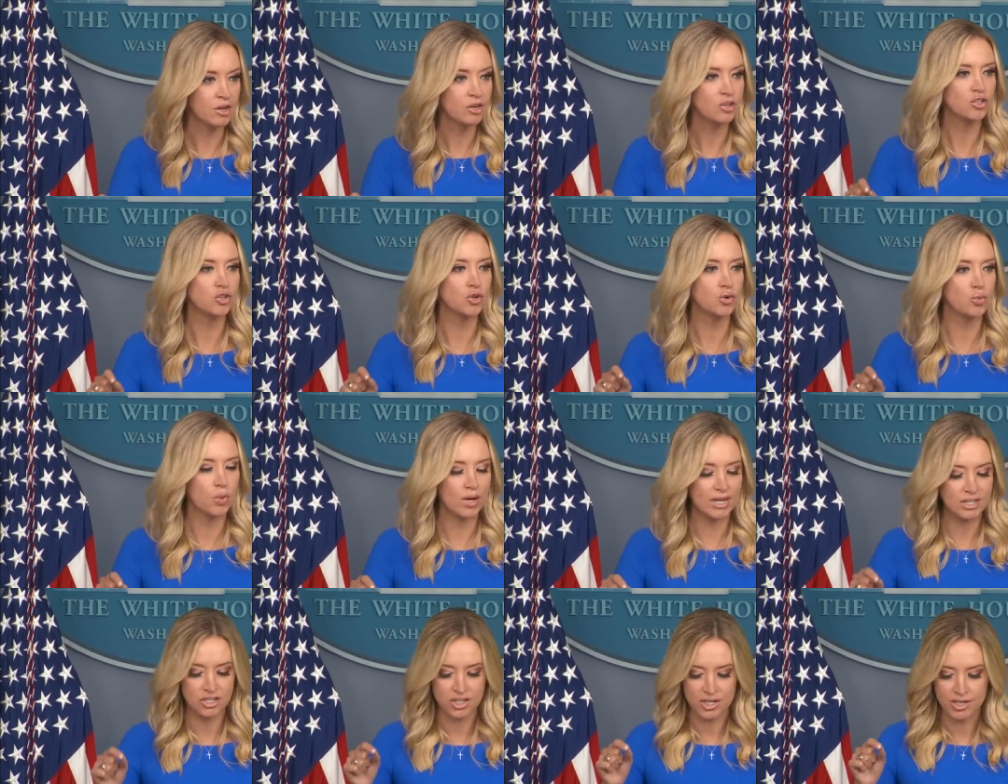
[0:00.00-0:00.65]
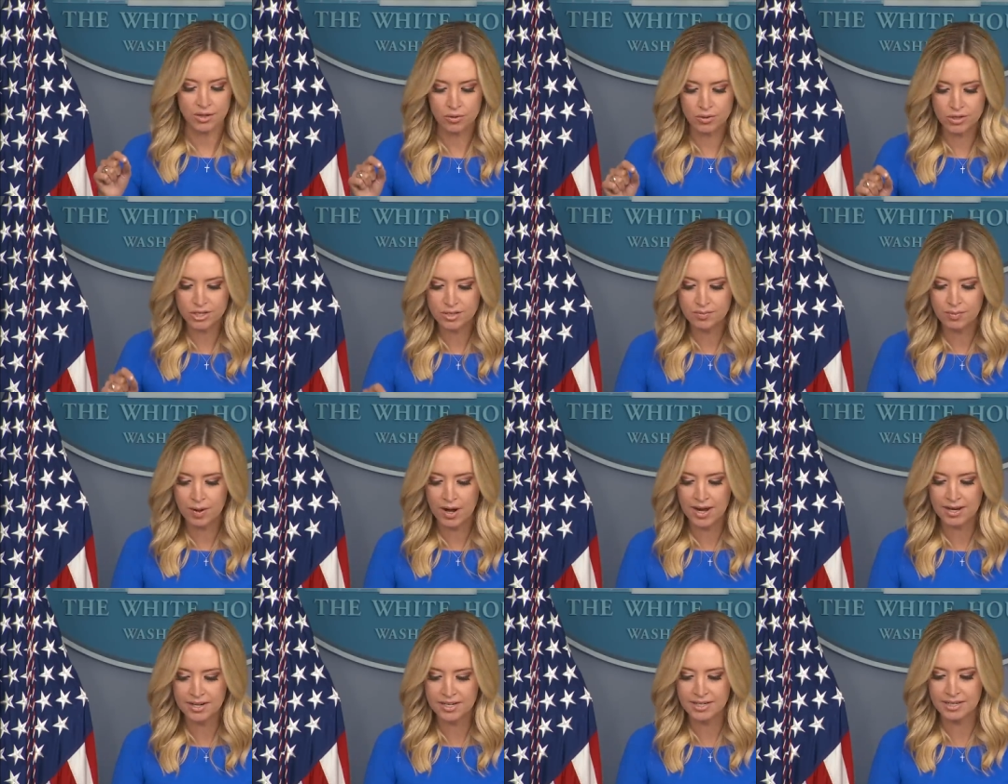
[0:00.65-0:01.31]
To which he
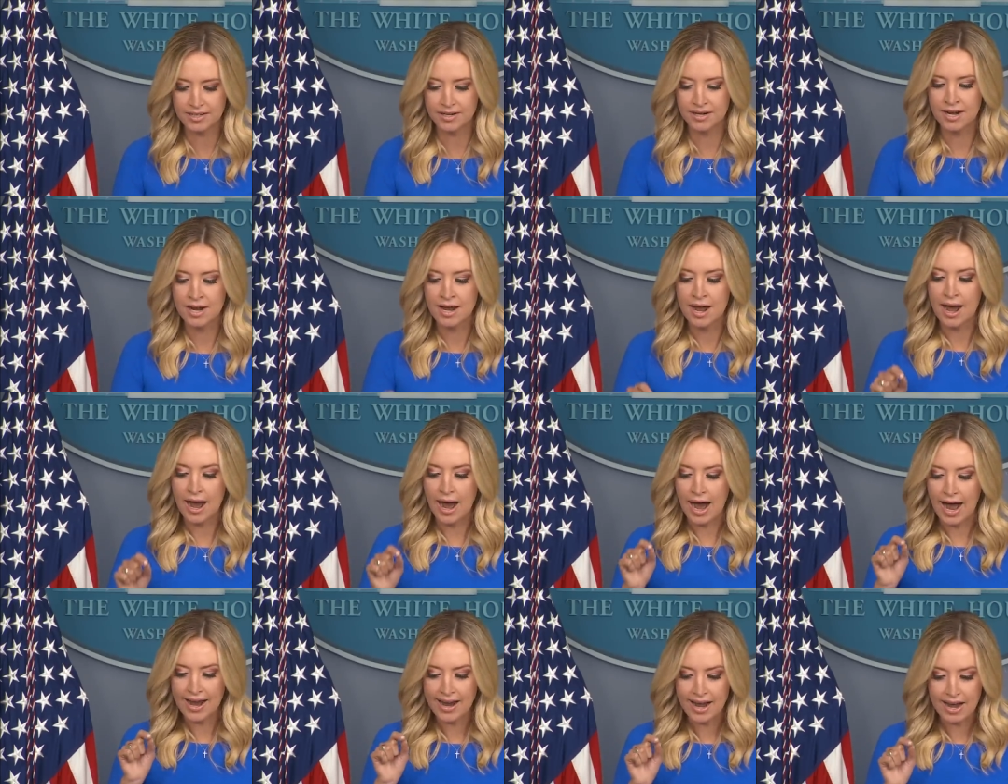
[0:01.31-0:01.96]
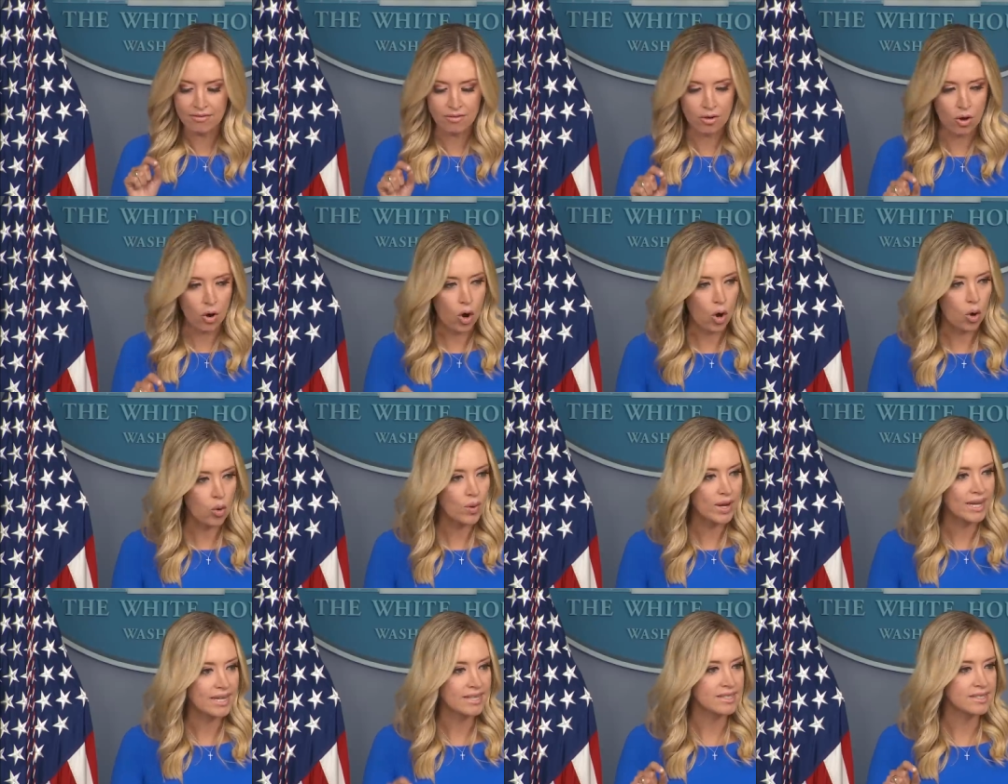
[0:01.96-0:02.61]
responded, I have
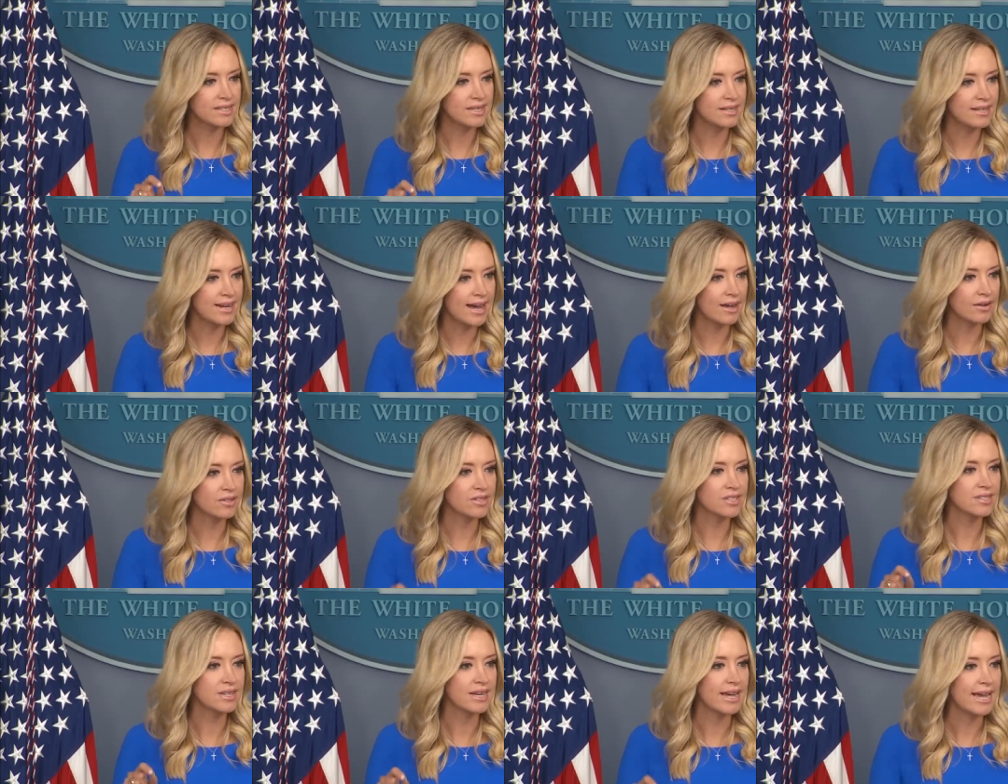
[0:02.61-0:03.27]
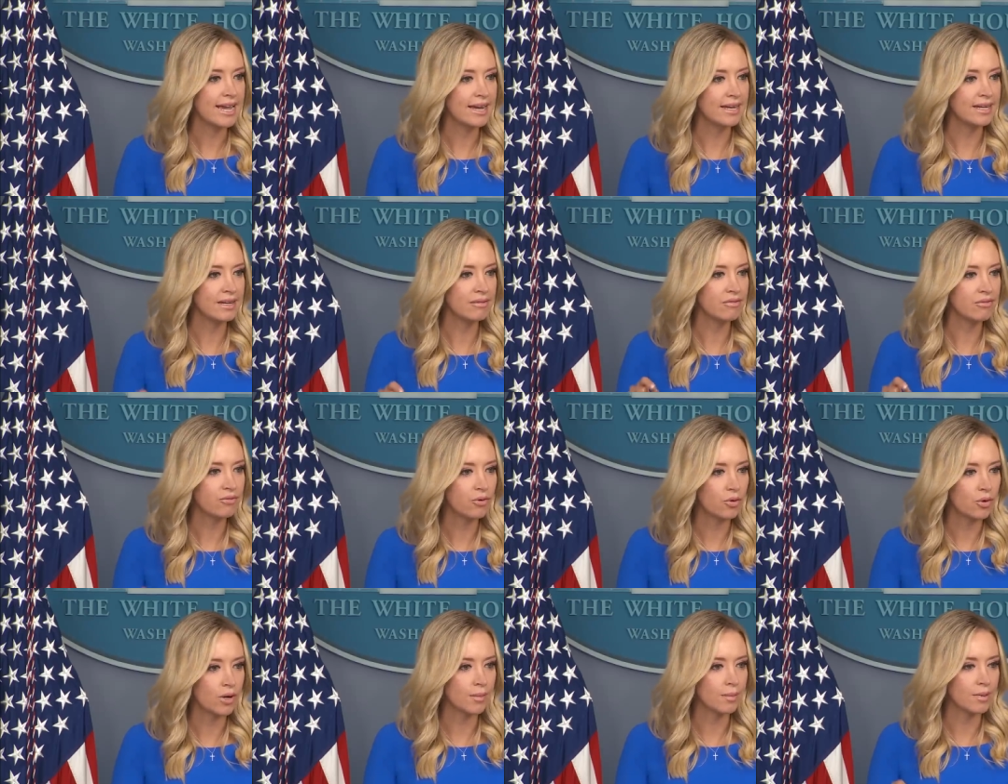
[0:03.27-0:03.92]
always denounced any
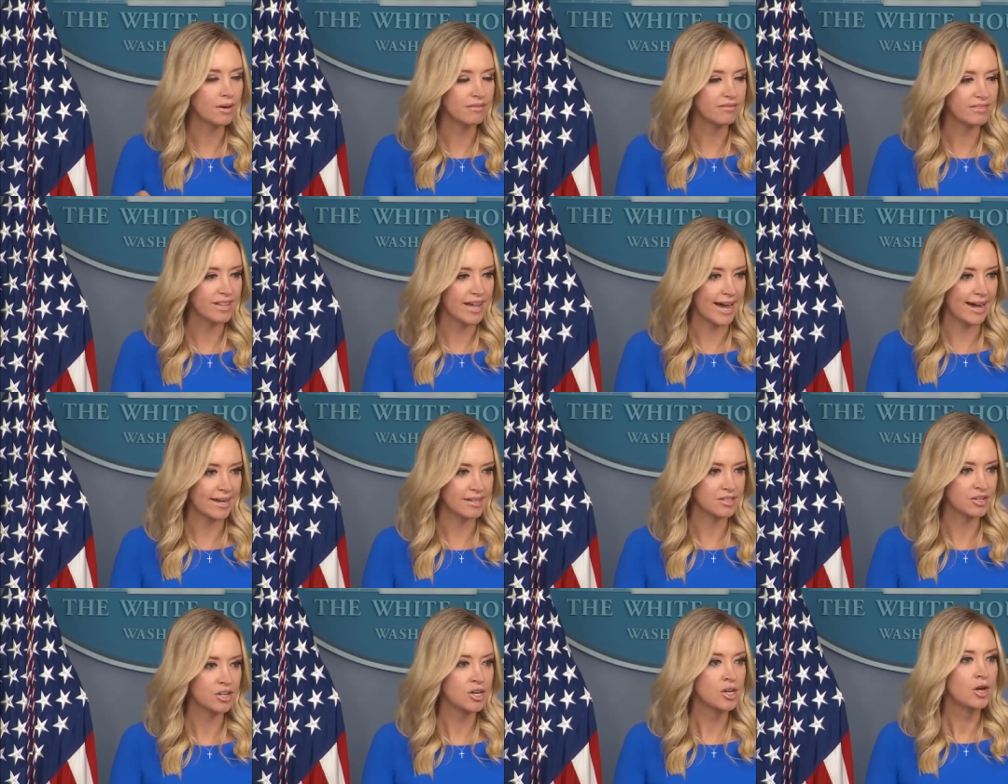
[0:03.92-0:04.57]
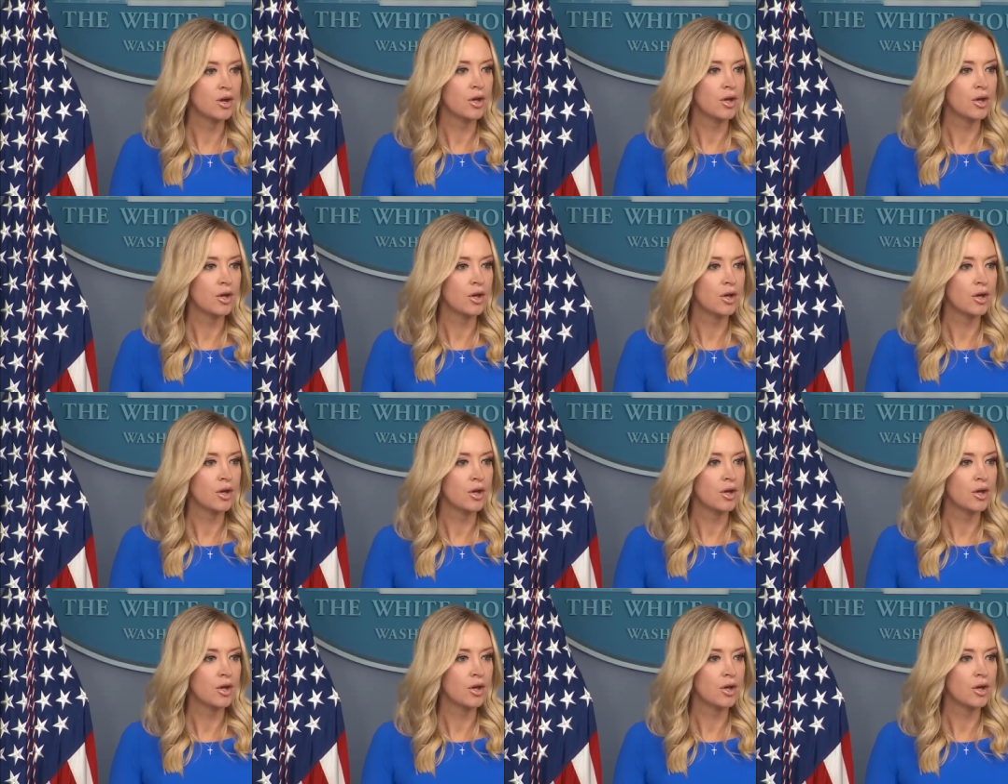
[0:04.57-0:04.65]
form of that.